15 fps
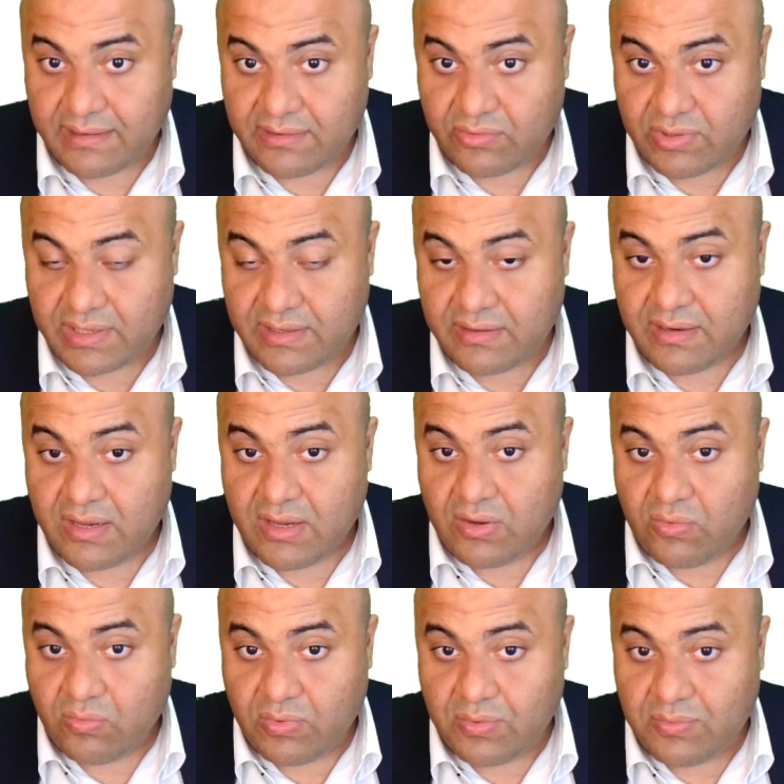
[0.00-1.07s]
and then
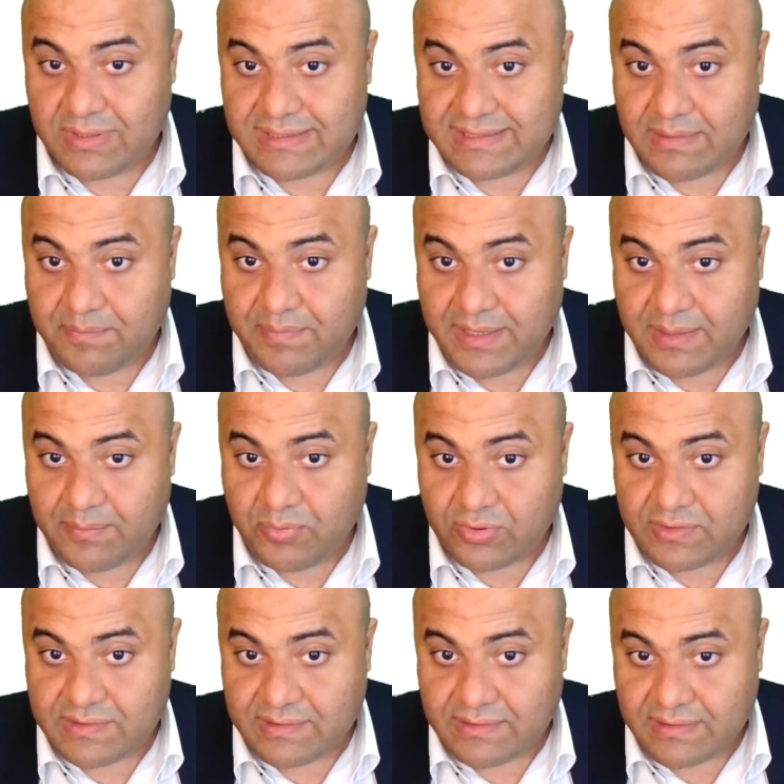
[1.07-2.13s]
we will simply
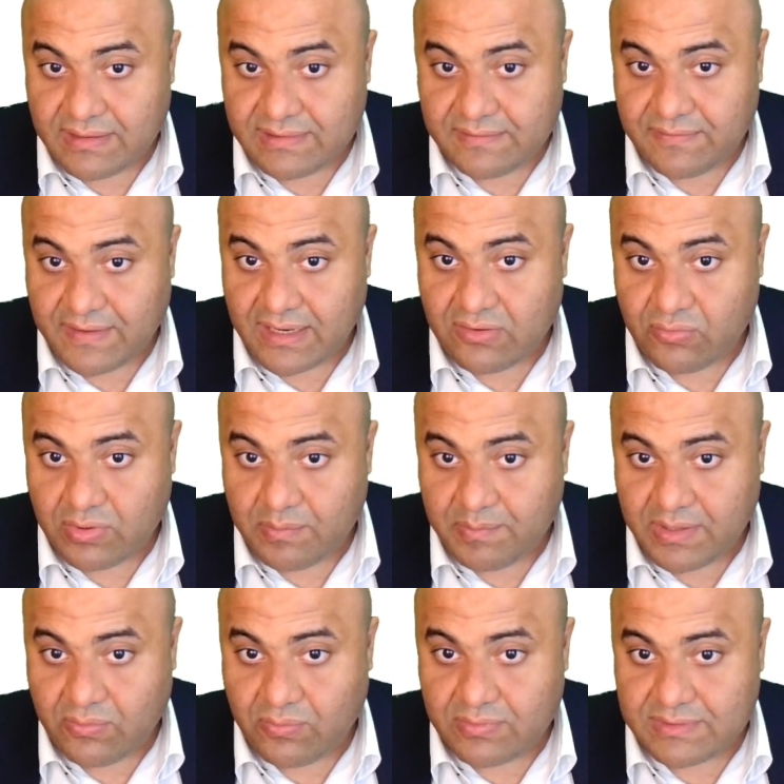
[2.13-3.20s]
put this value will
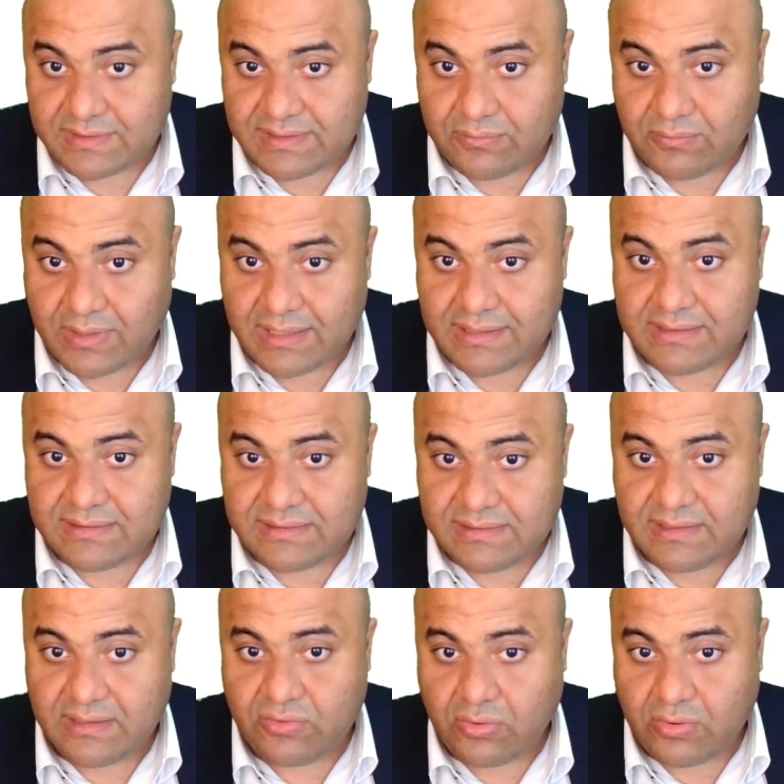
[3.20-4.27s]
be 1,
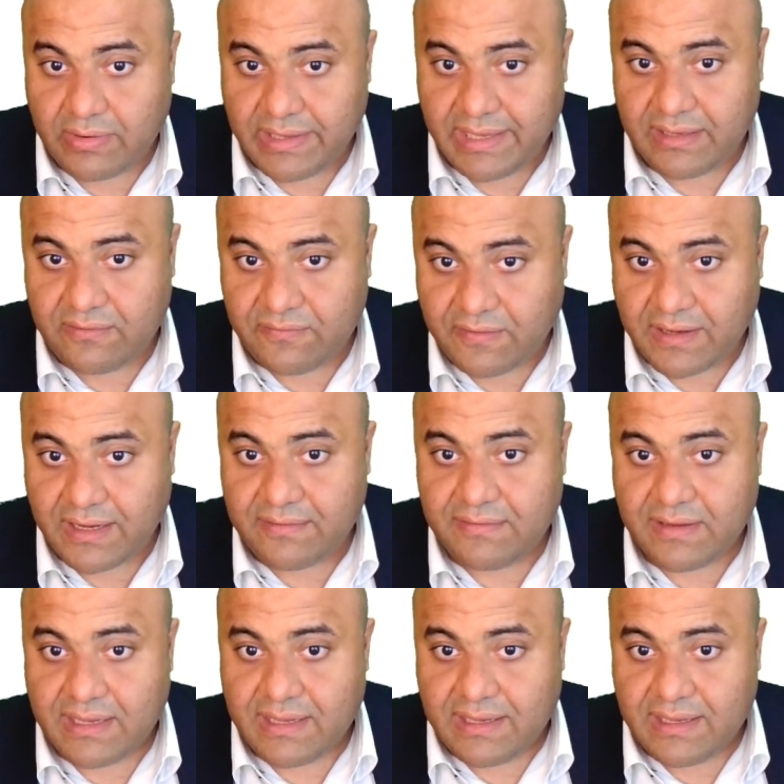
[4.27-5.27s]
0, 8, 5,